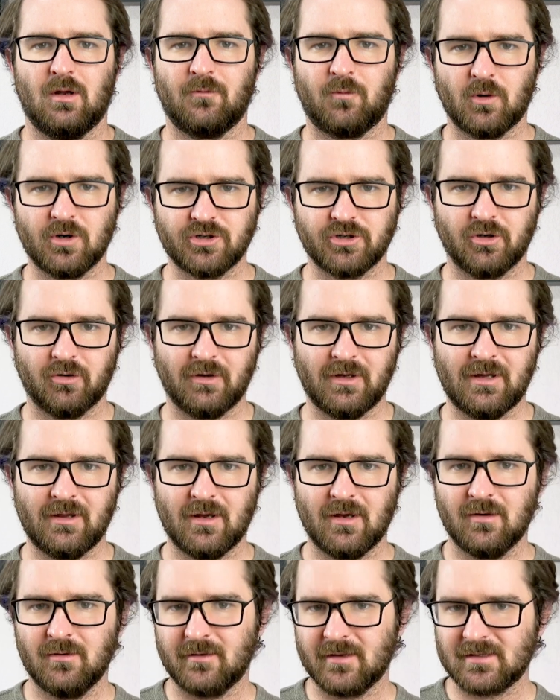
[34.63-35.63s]
Unfortunately,
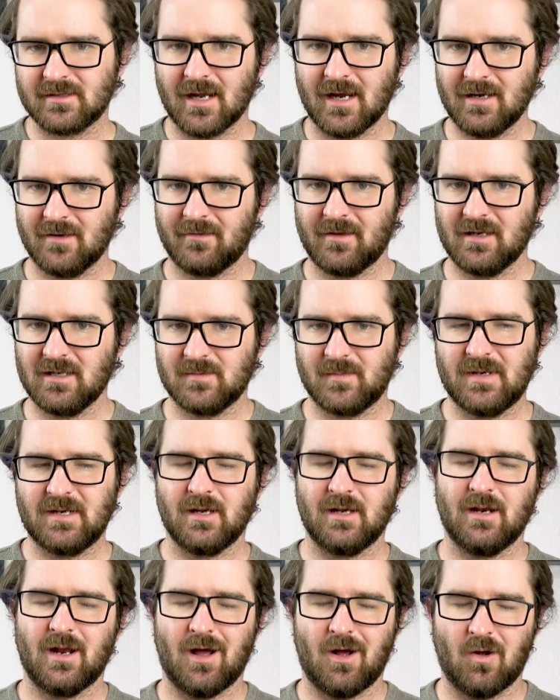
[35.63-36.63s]
though, this kind of thing has been
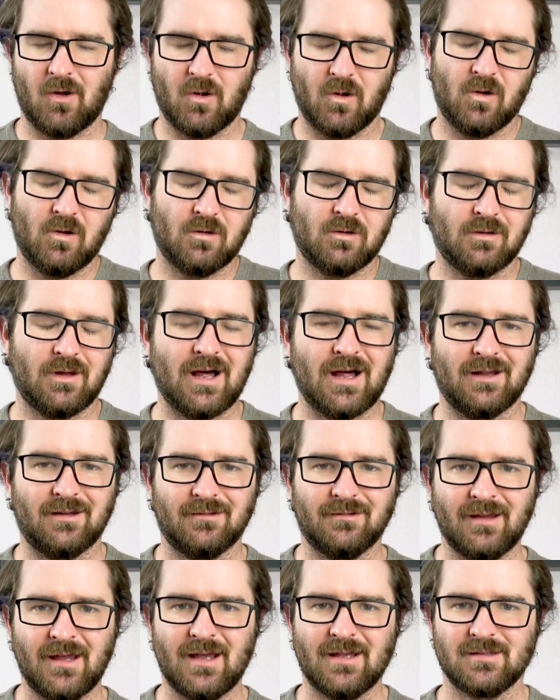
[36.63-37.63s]
done a whole
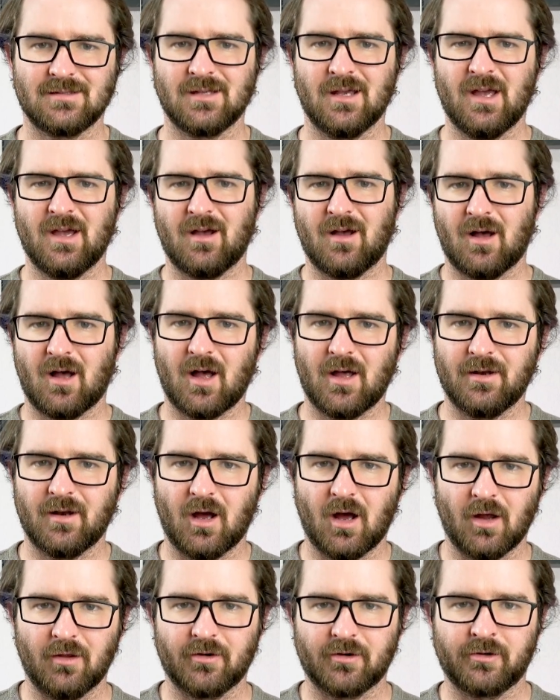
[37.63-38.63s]
lot less
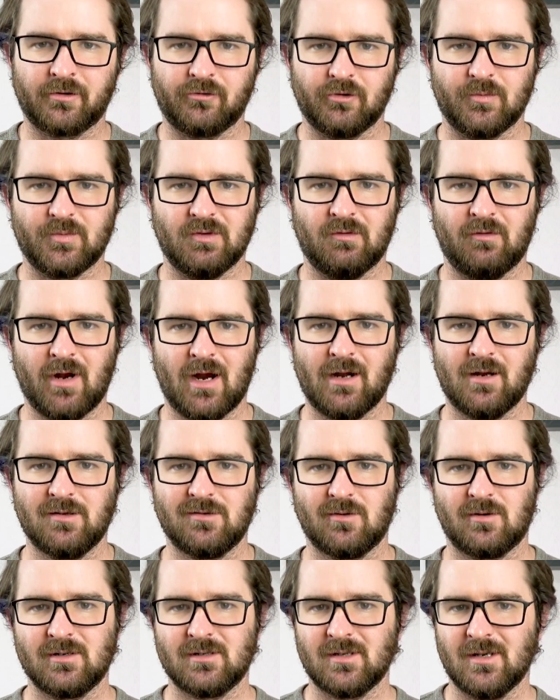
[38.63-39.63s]
on other groups of
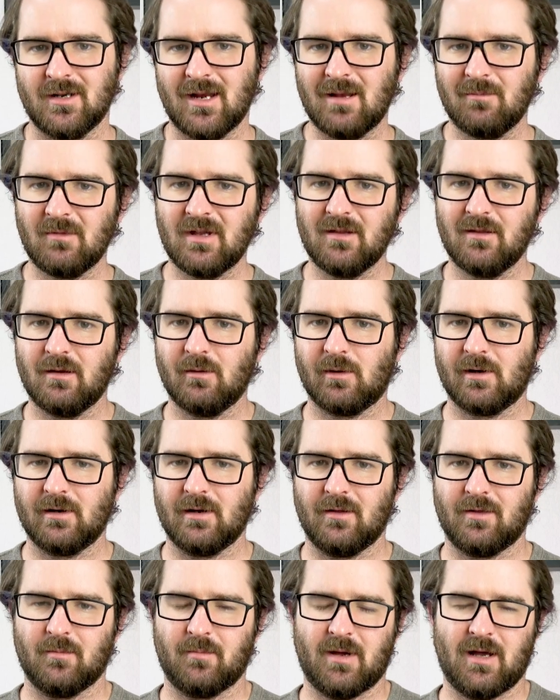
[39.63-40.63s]
dinosaurs, namely the
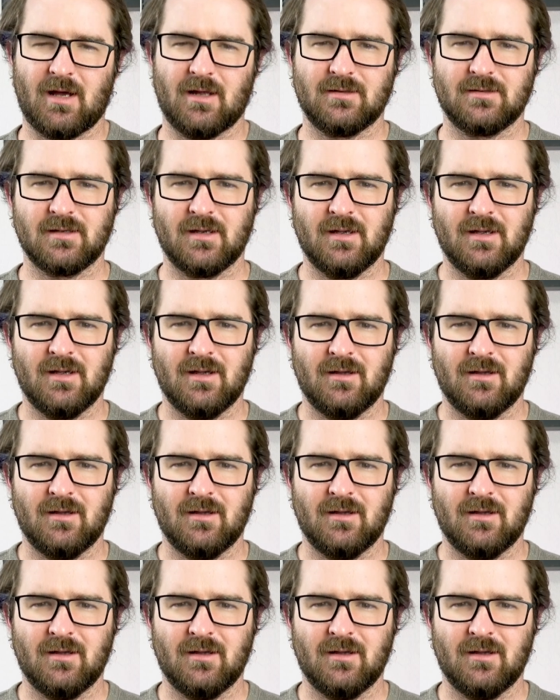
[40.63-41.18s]
ornithopods.